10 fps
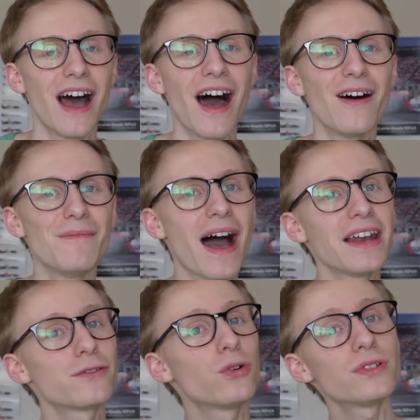
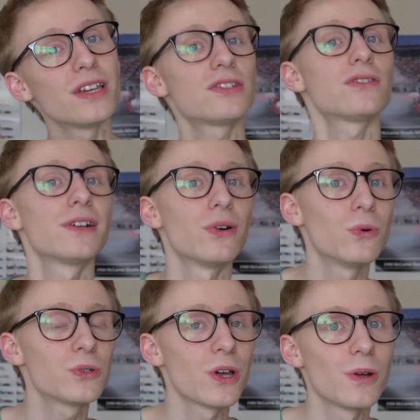And of course, this story
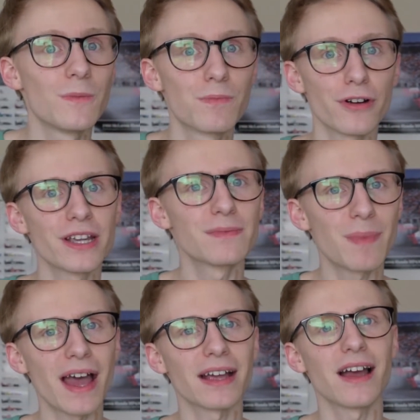also brings
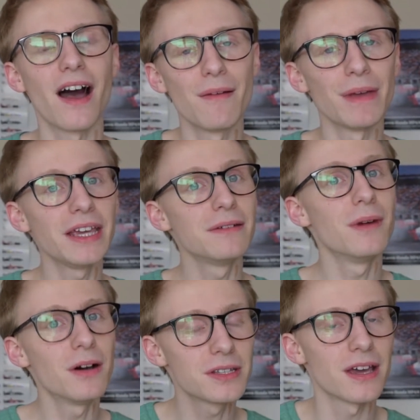back Ian
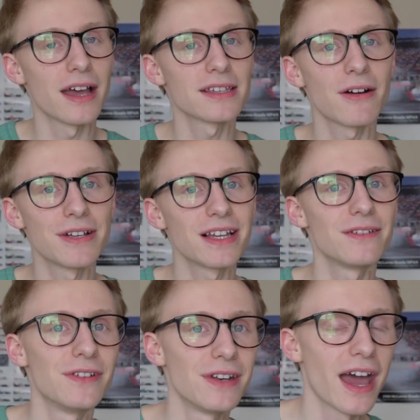Marta as Harry
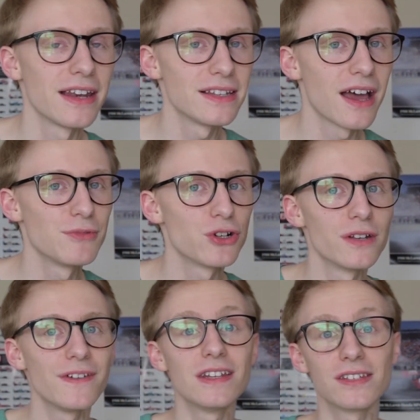Sullivan and John
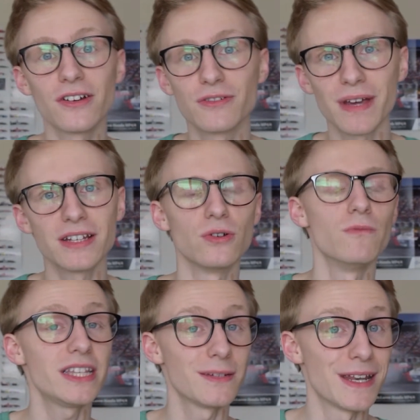Levine as Sergeant Benton, or
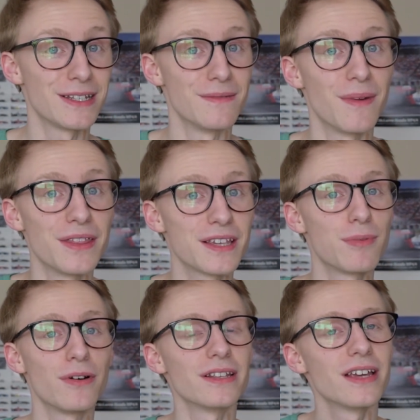Mr. Benton by this
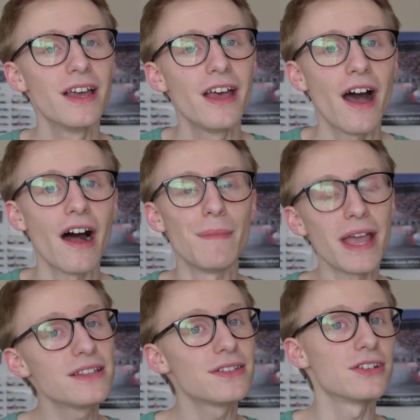point,
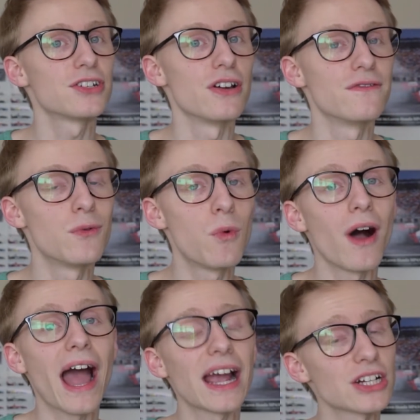into the show for
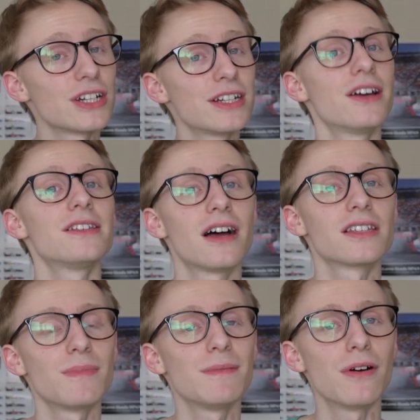what actually turns out
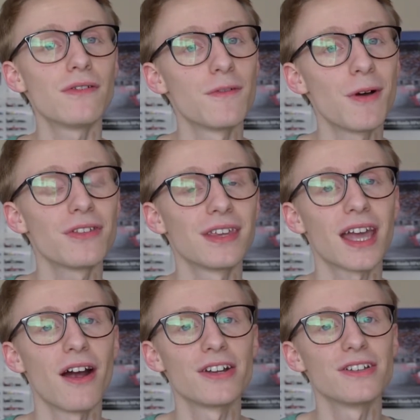to be, for both of the
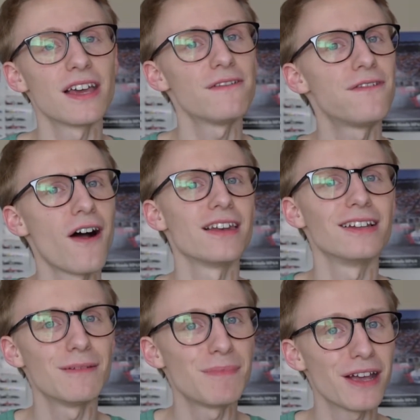characters, their
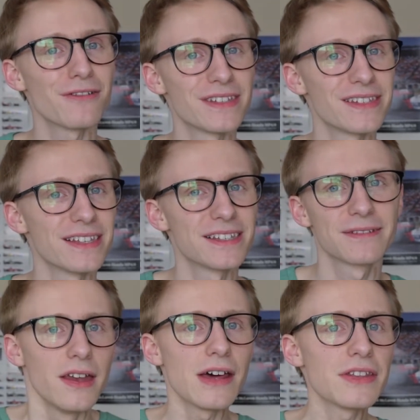final appearances.
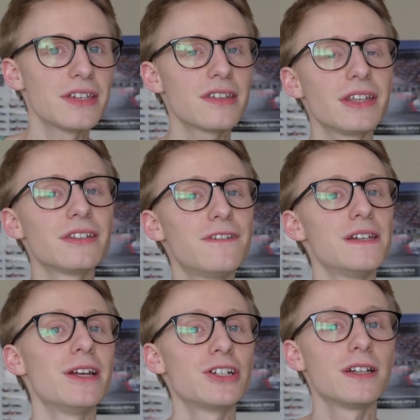Now, this is something that
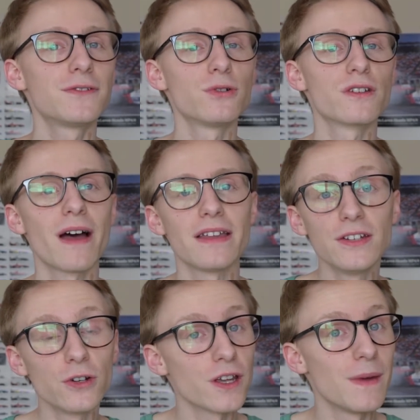Philip Hinchcliffe talks about in the
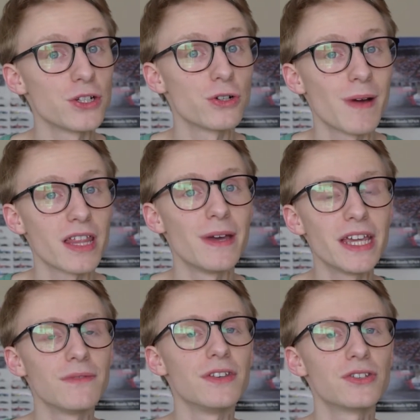documentary about the
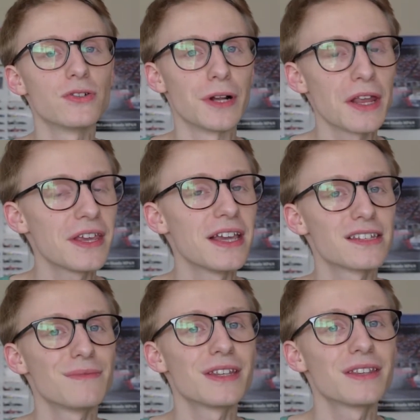making of this story, and I think it's
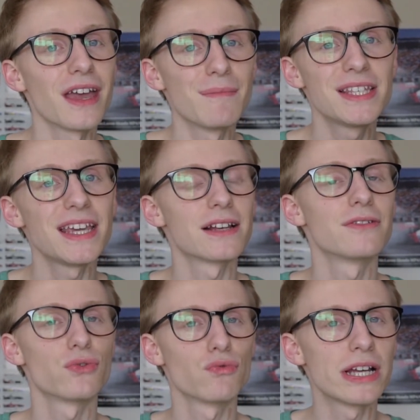something that in particular
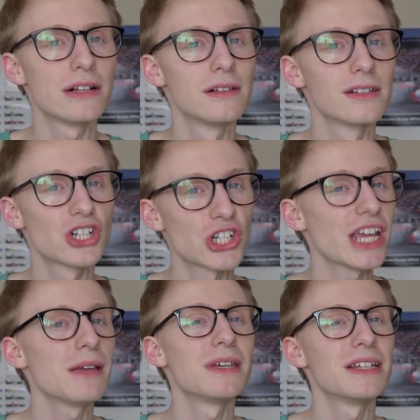is a real
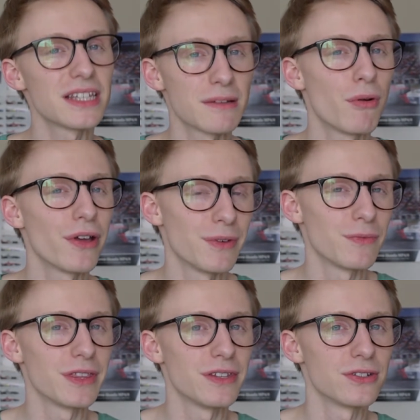shame and a disappointment
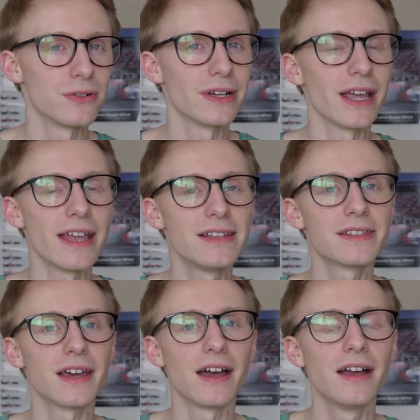with this story, is
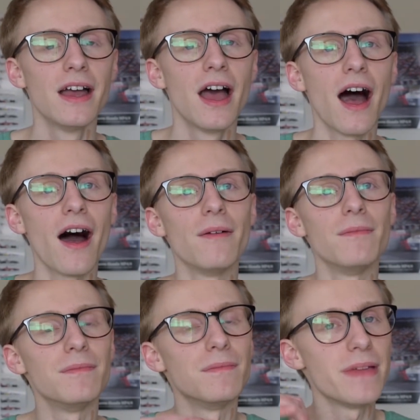that
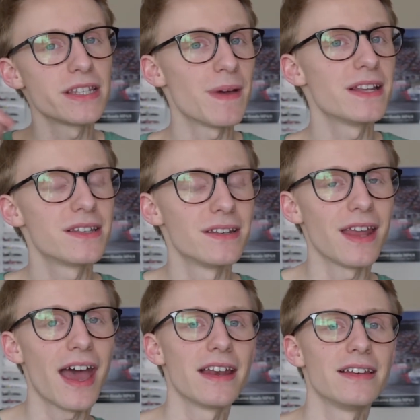Mr. Benton
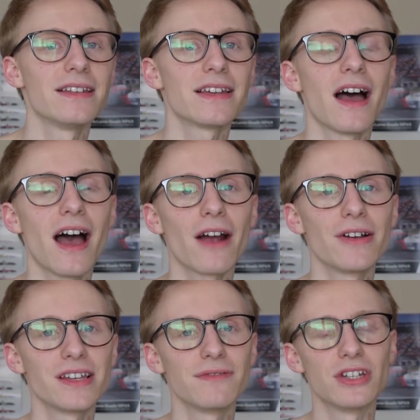and Harry
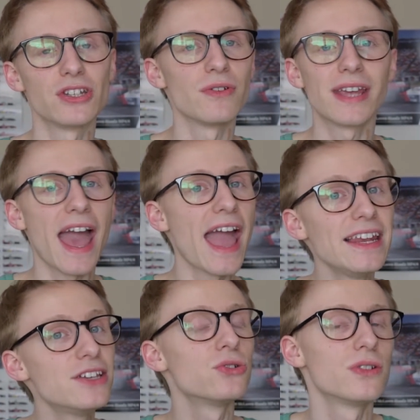Sullivan don't get
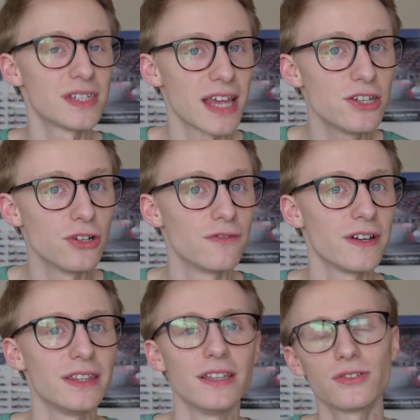any sort of send-off
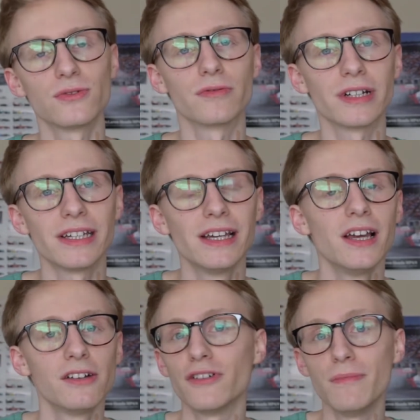in this story.
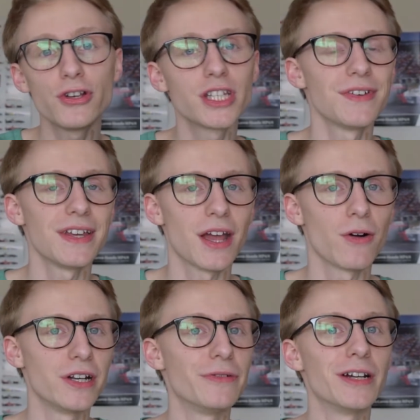For most of it,
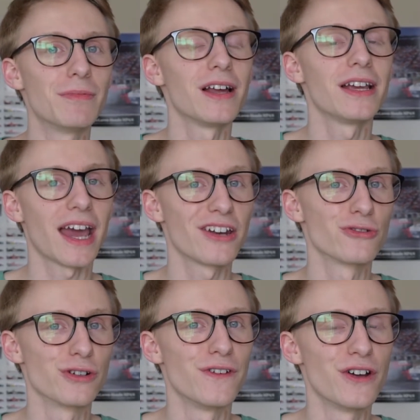they're only really playing
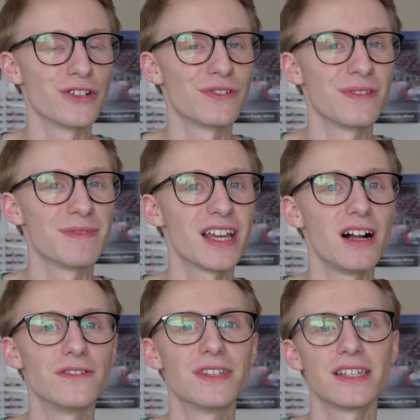android versions of
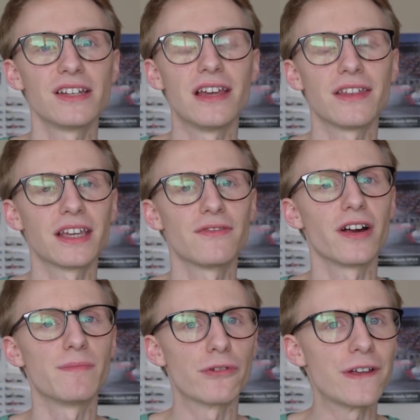themselves, and there's only, I think, a
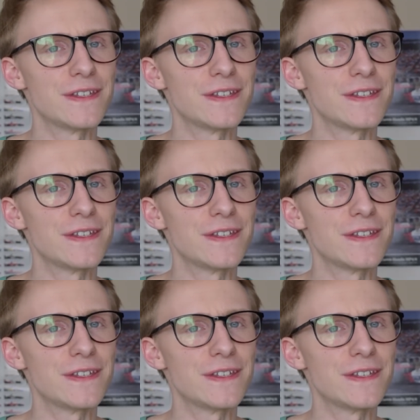very brief